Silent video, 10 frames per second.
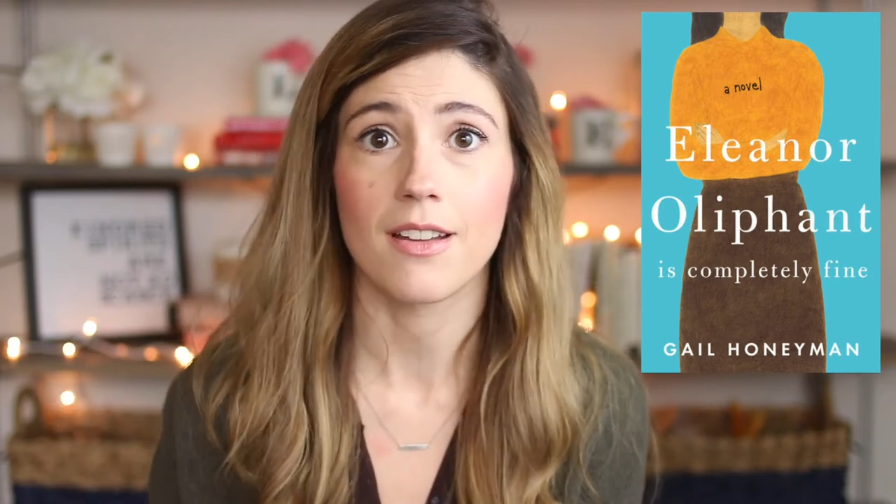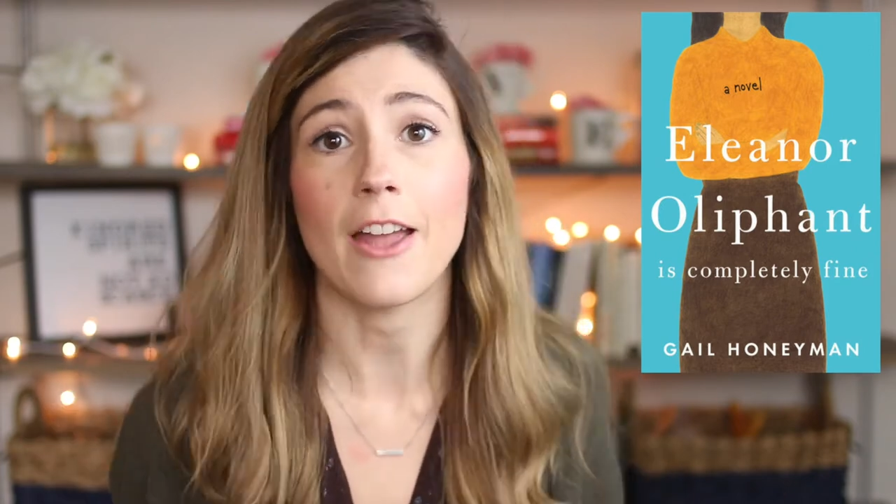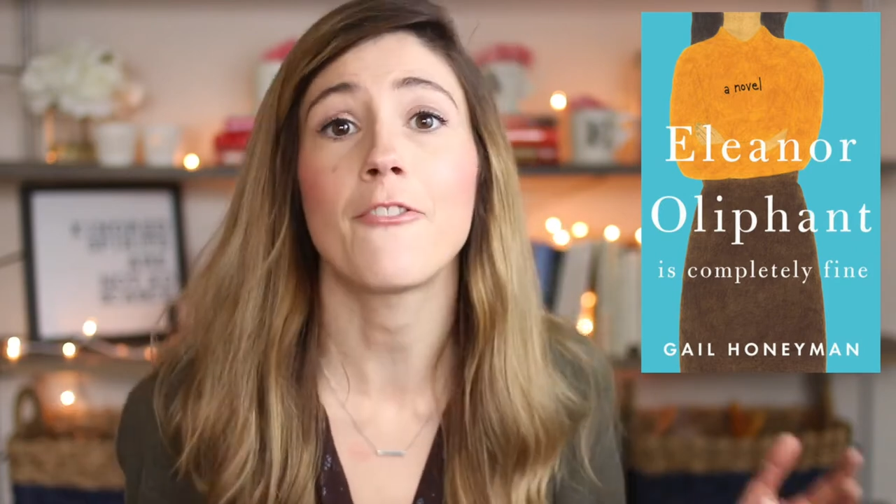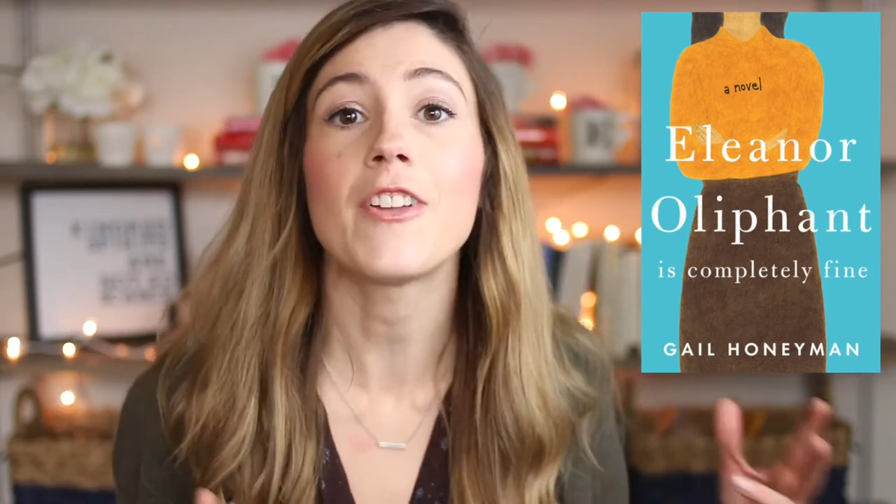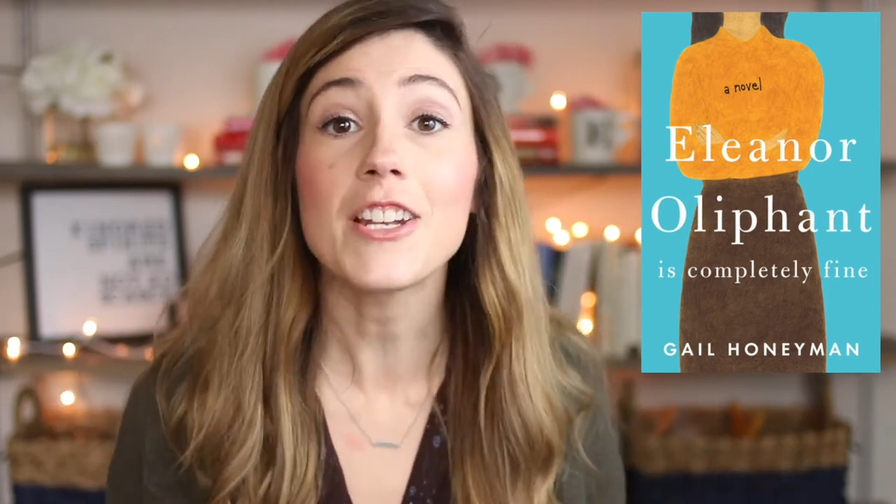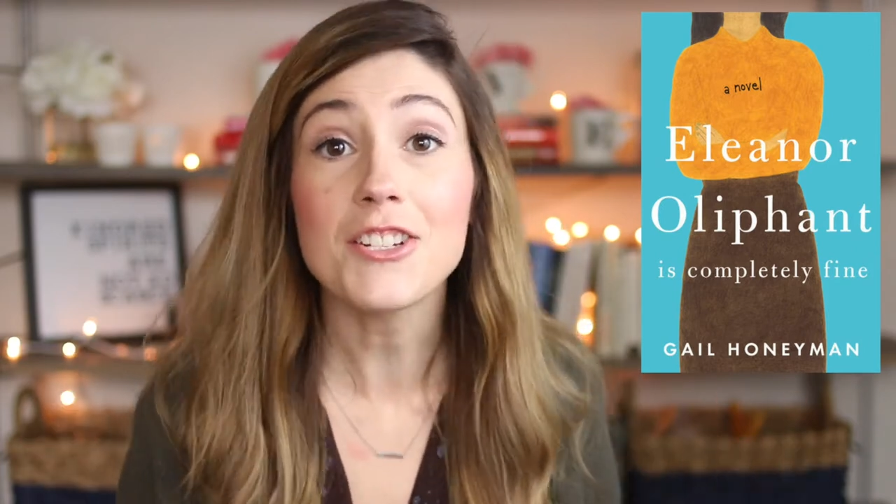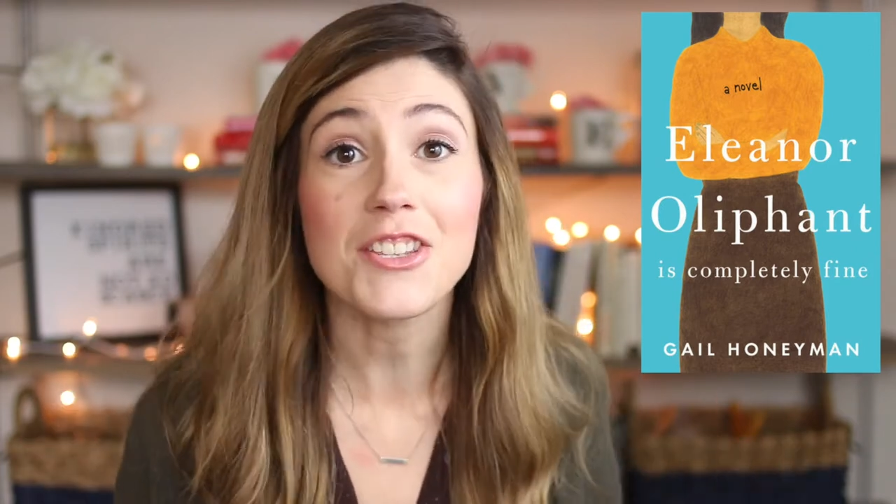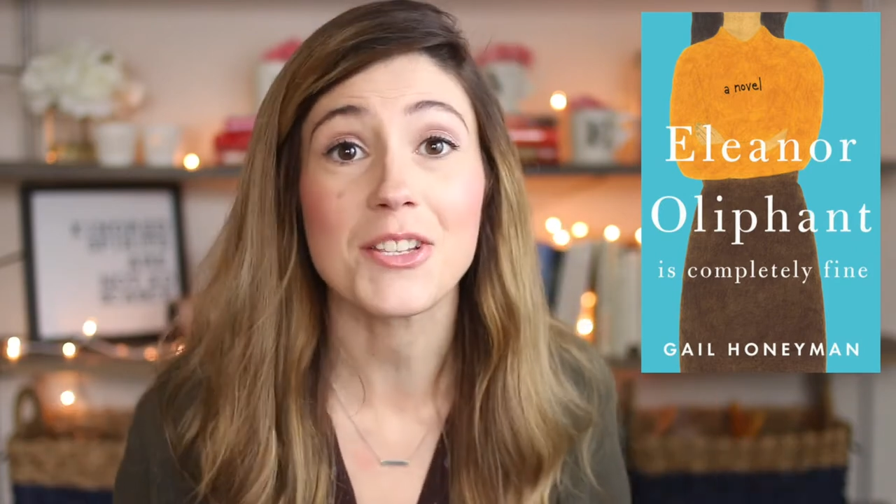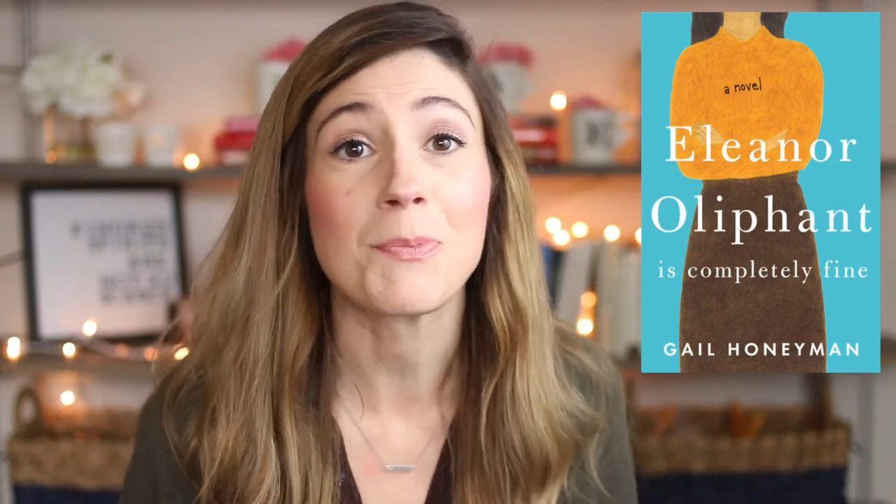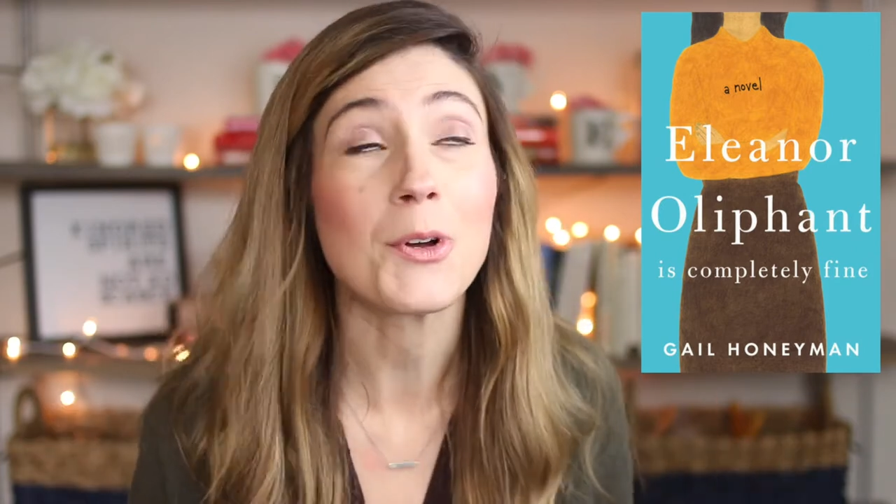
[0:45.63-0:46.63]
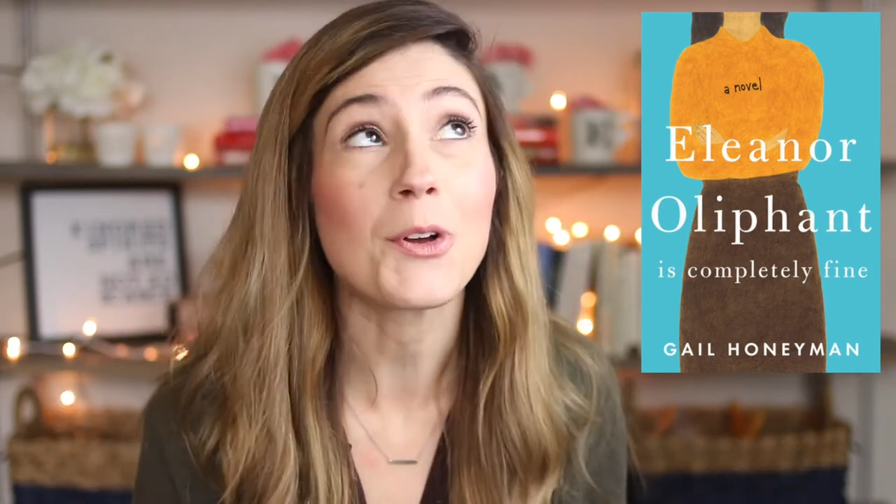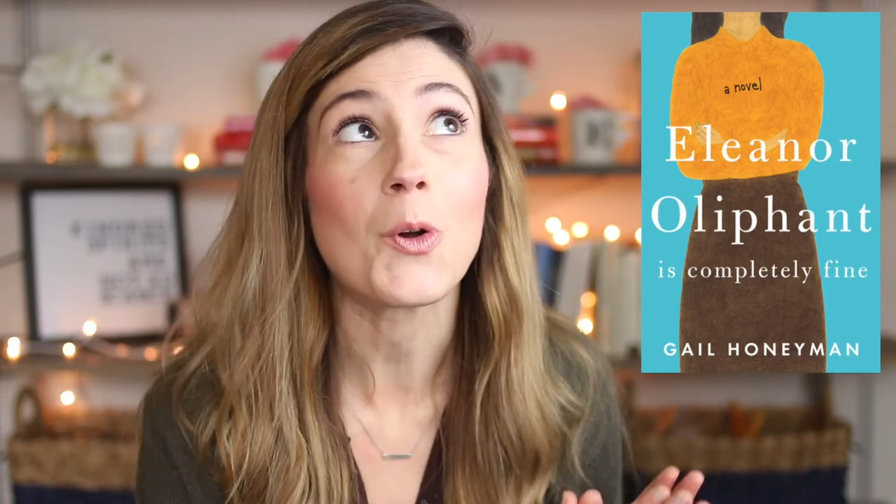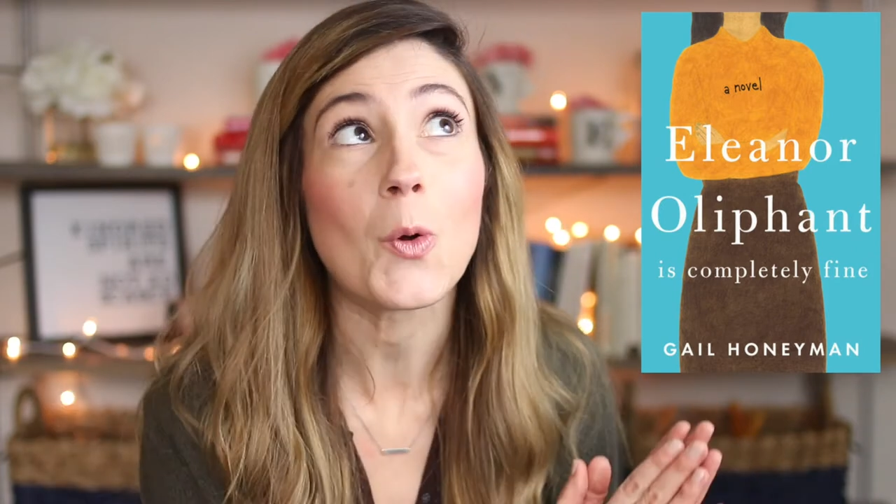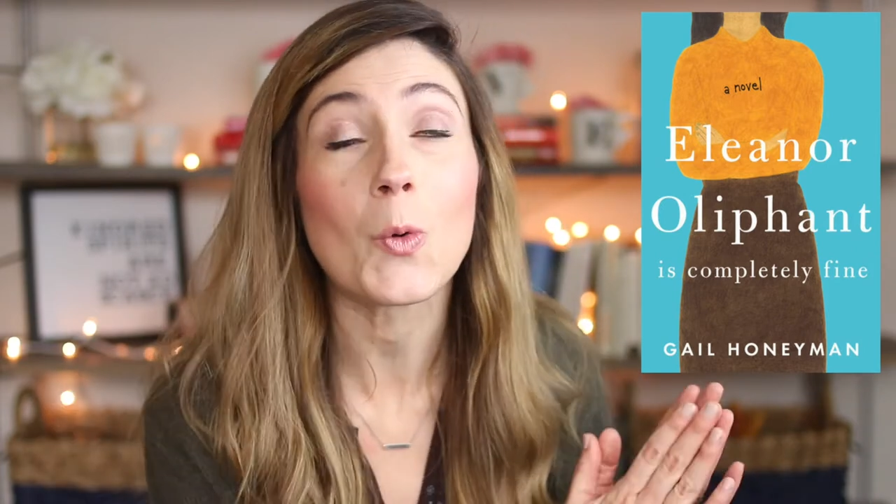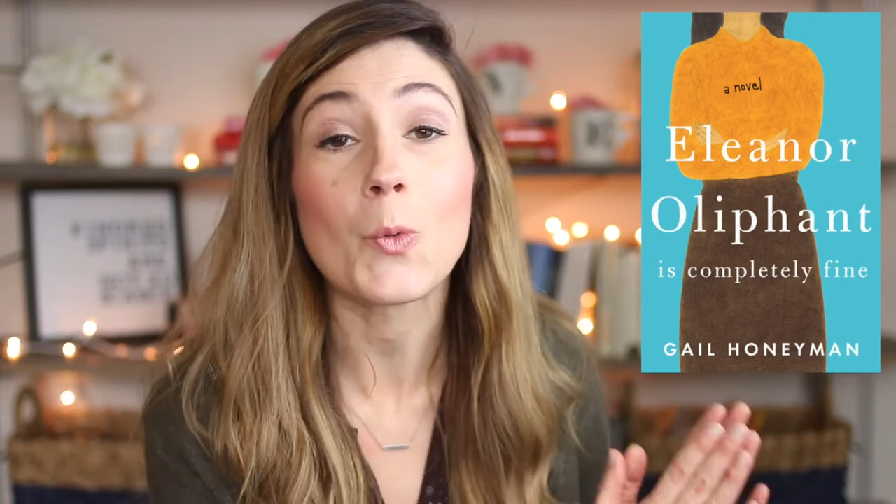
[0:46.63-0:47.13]
I finished this
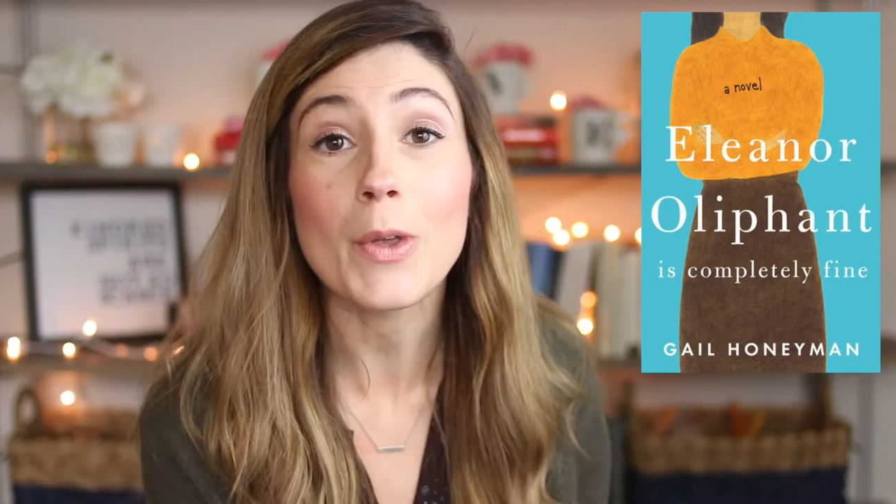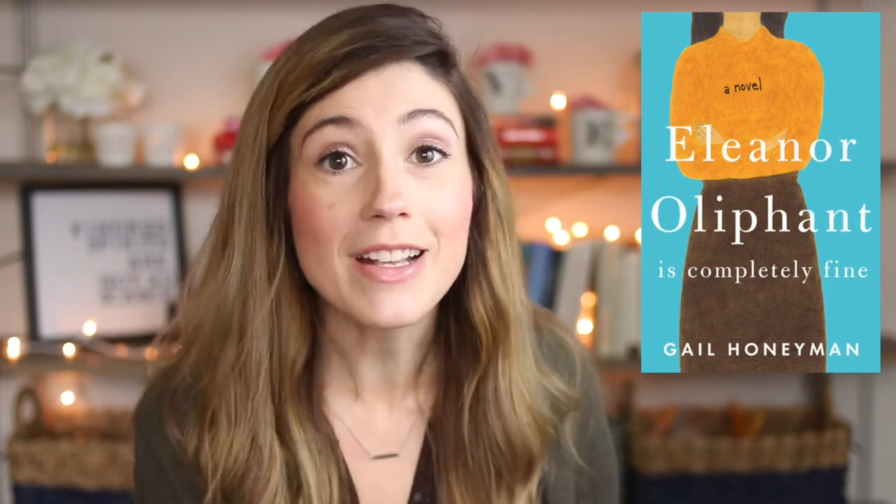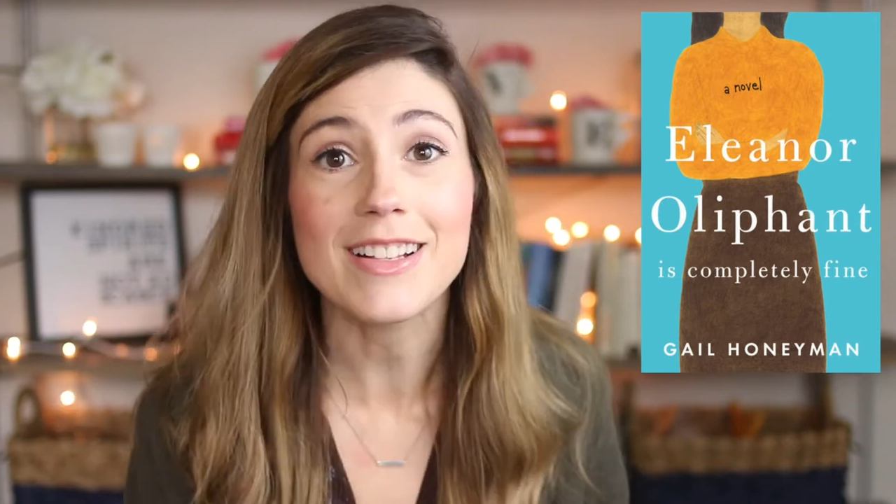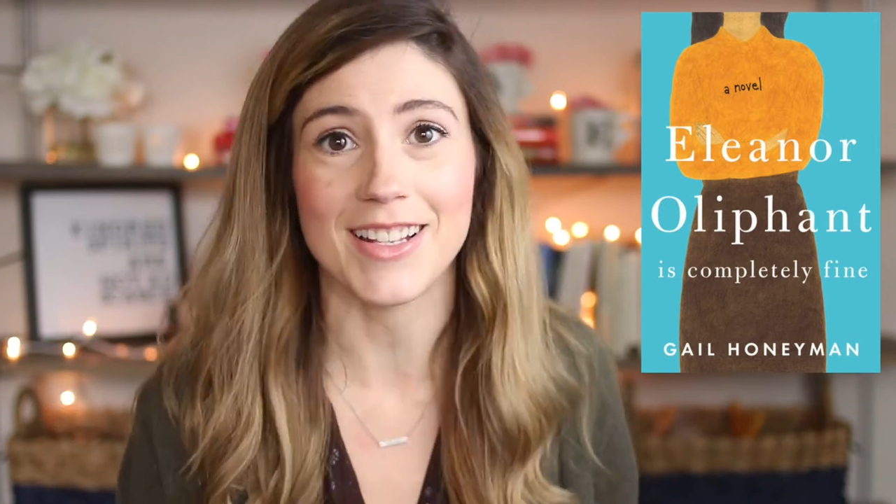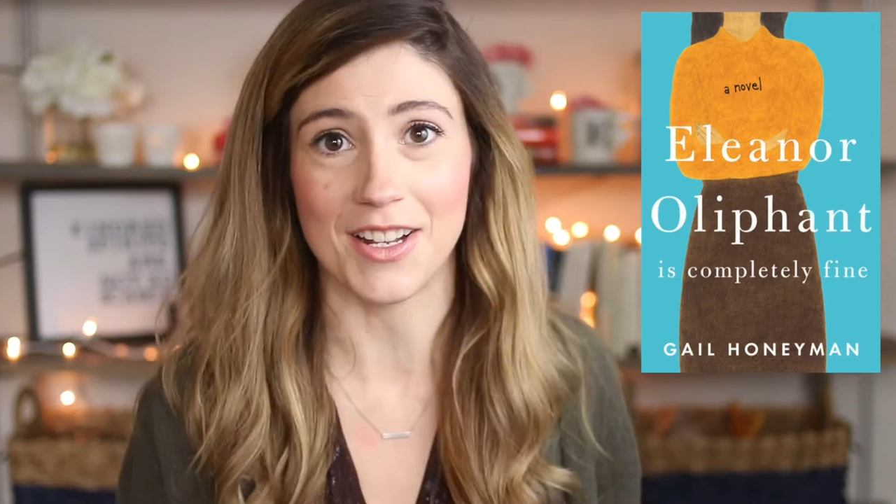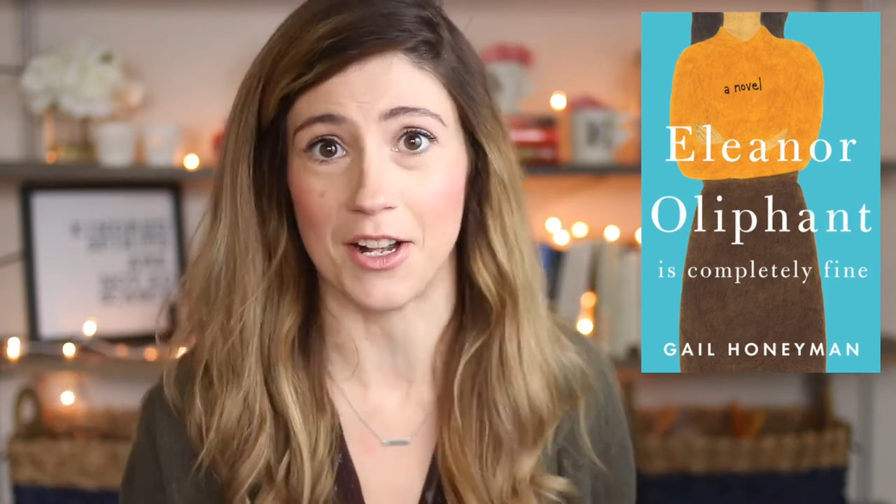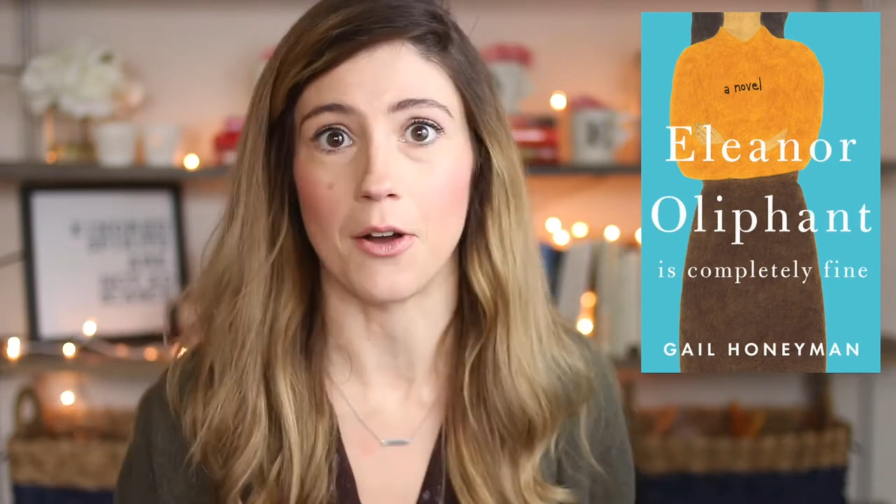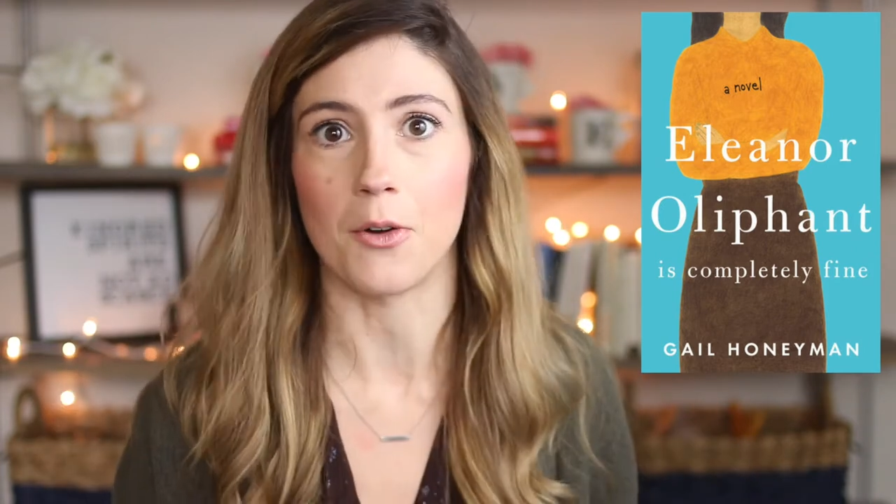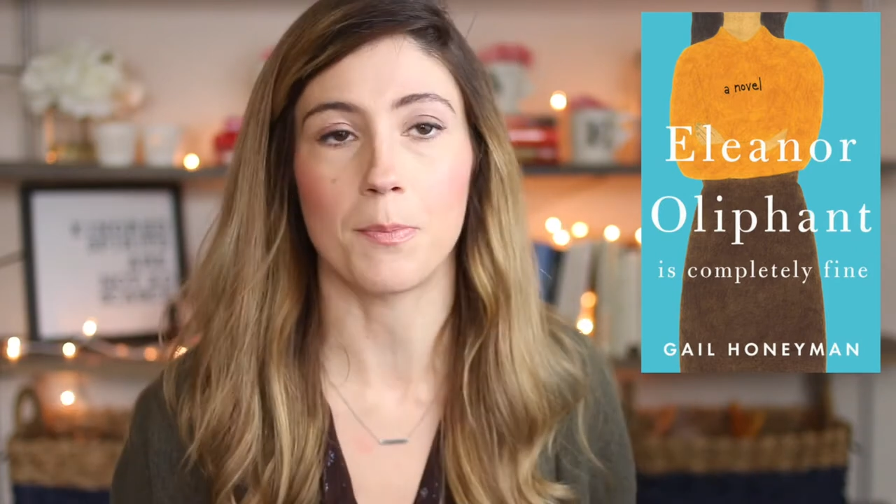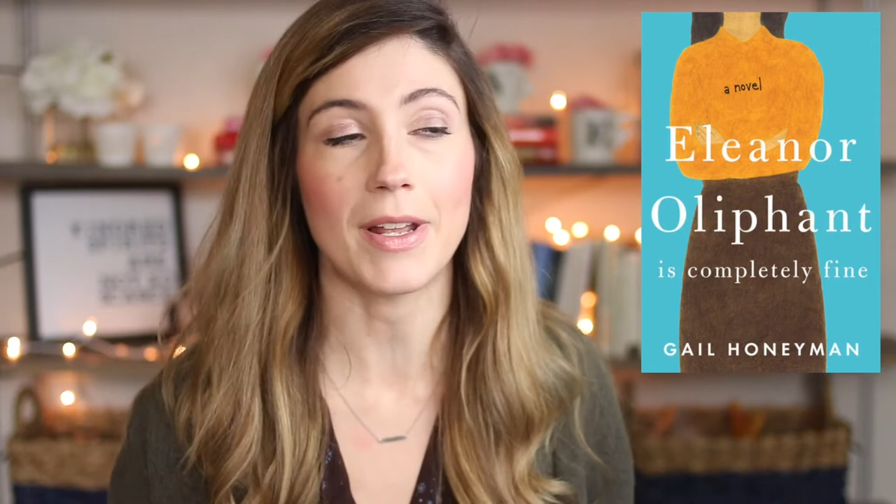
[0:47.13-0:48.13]
book weeks ago,